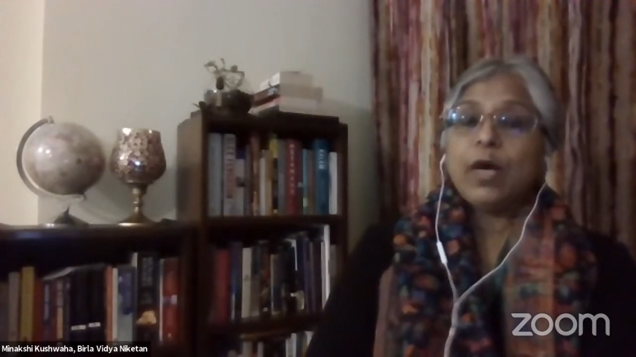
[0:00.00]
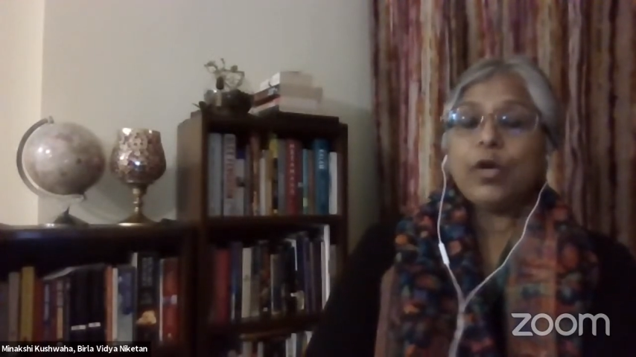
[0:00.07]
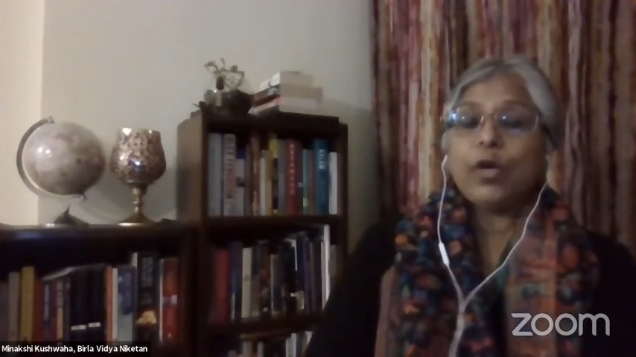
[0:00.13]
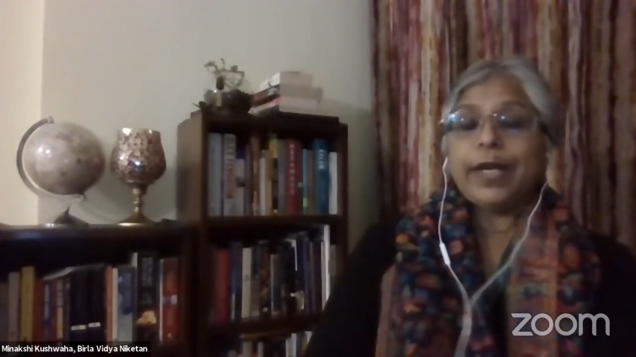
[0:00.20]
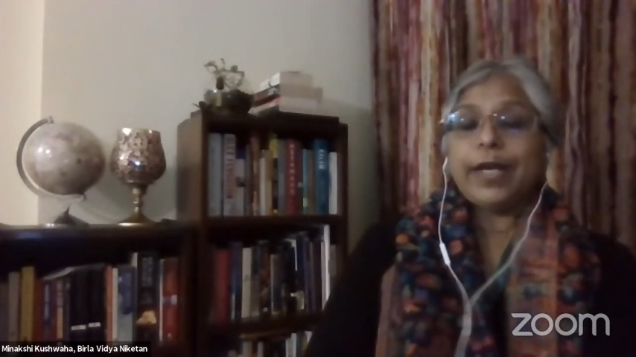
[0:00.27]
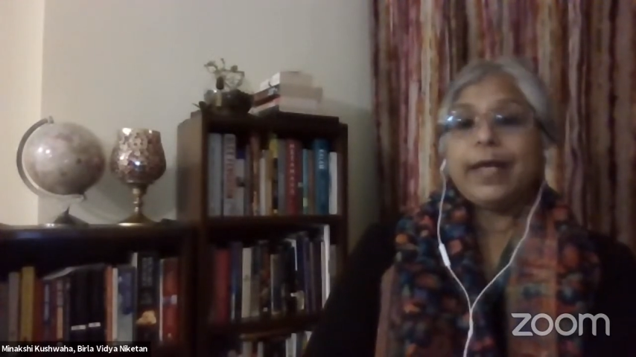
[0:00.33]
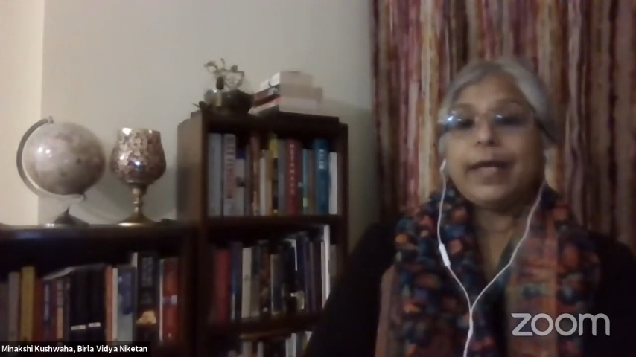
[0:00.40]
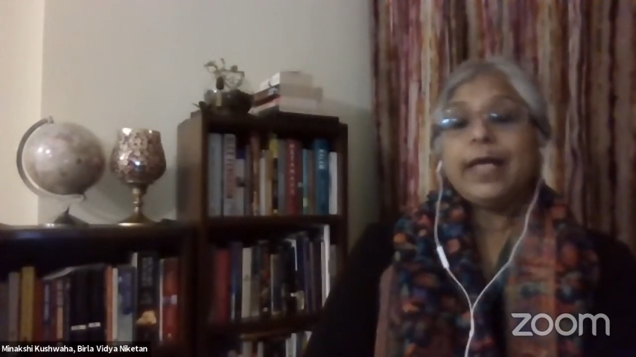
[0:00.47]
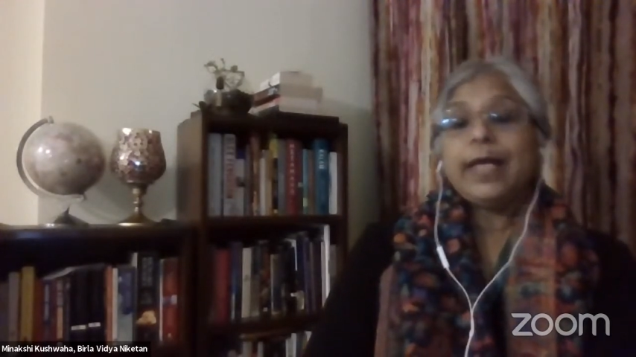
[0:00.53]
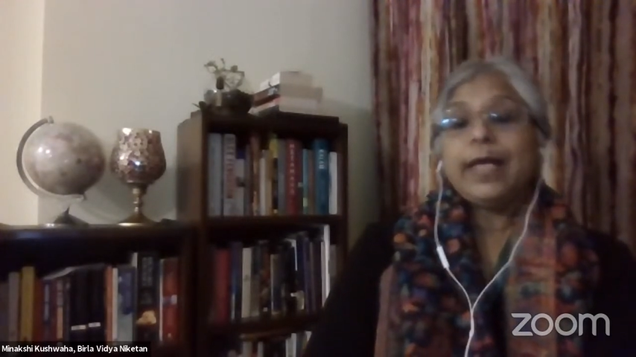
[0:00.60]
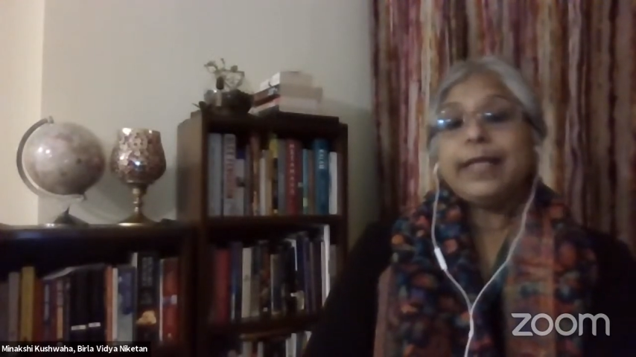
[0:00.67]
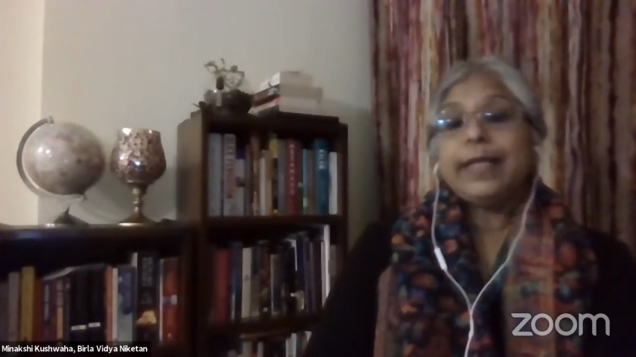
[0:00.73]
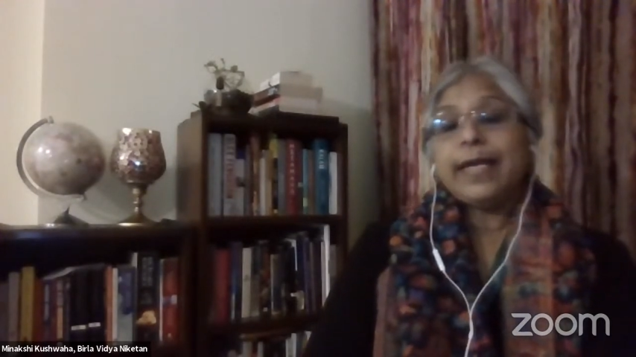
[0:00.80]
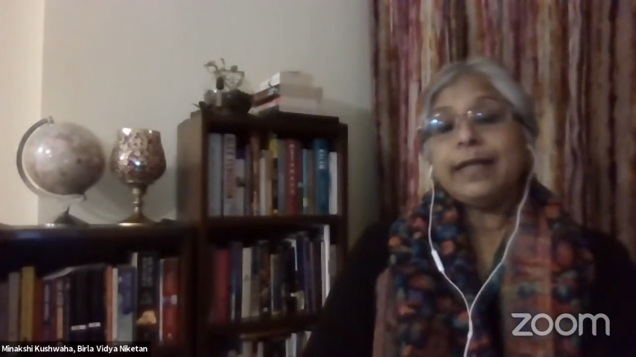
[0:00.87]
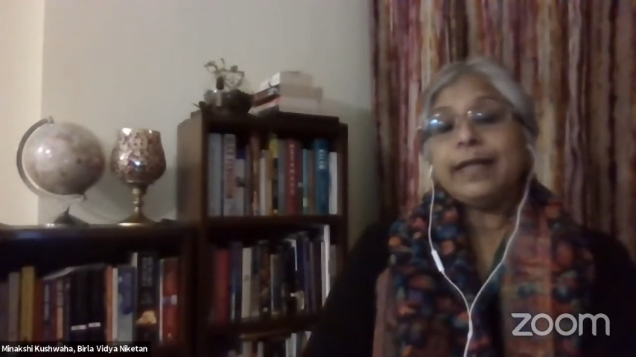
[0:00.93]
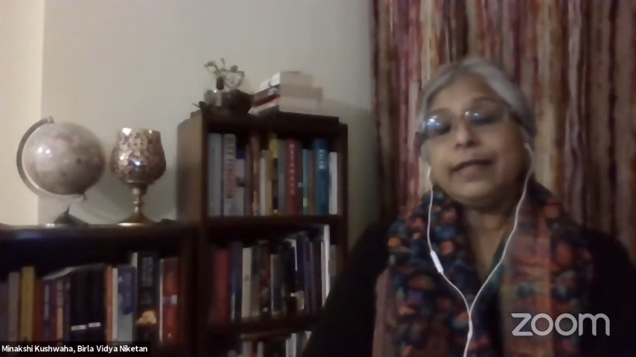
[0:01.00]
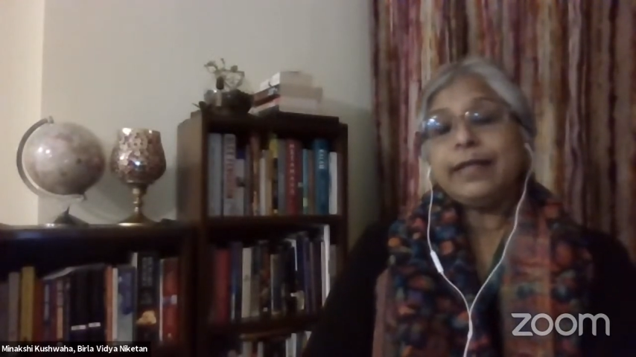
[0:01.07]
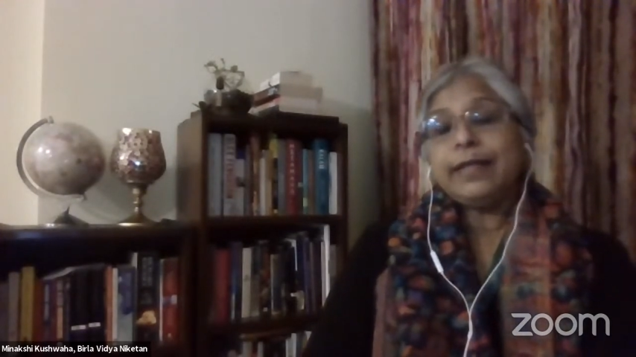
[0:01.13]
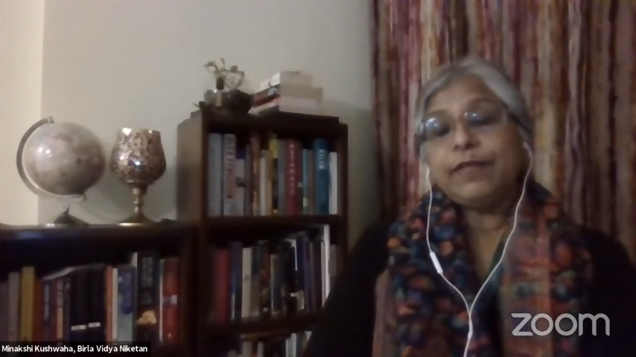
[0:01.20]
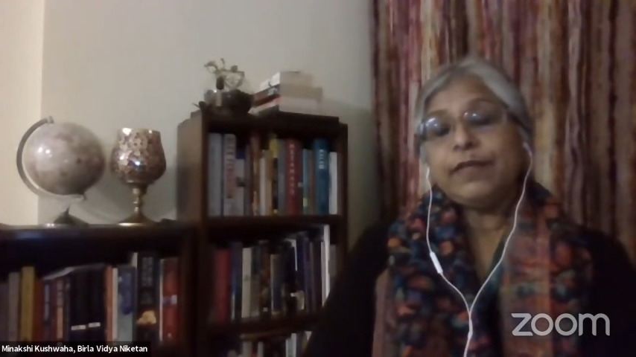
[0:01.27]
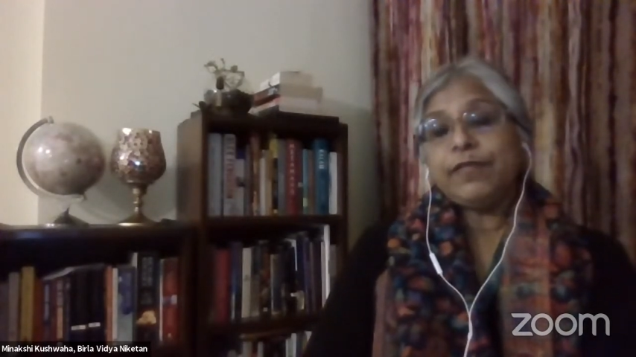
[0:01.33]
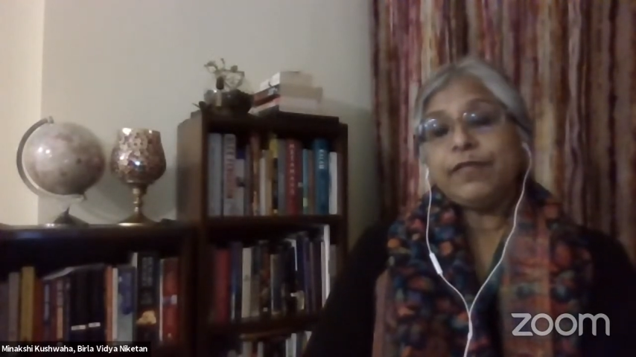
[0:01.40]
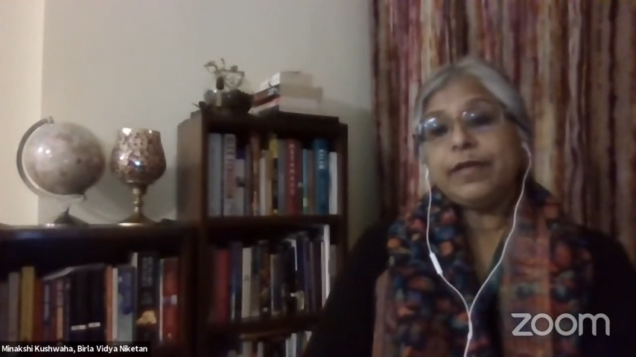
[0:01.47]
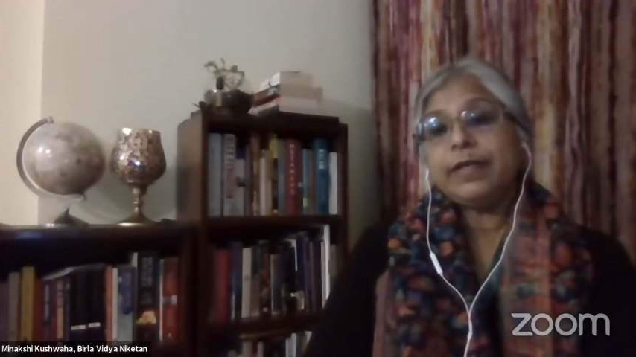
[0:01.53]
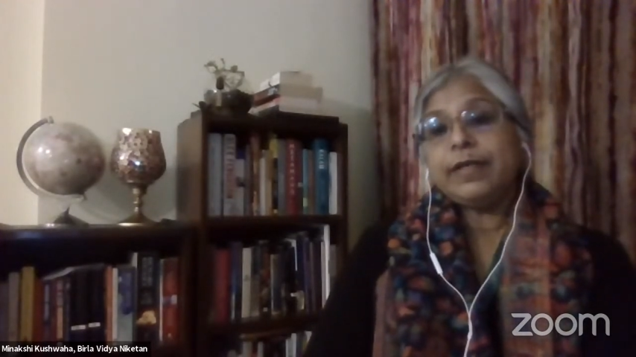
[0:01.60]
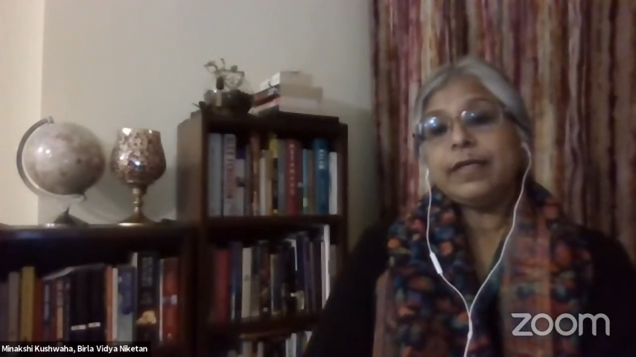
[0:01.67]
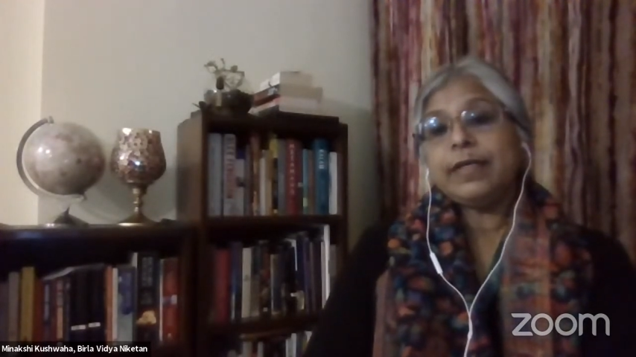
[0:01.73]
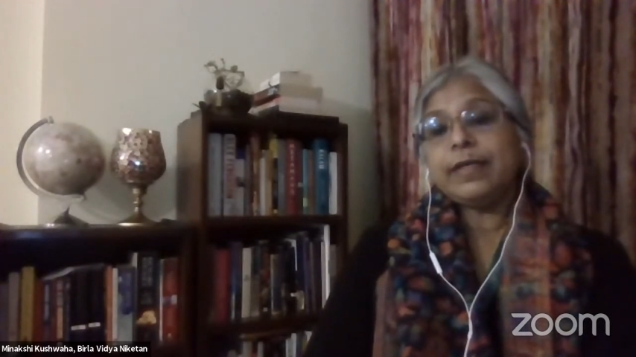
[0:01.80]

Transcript: Okay, they are the different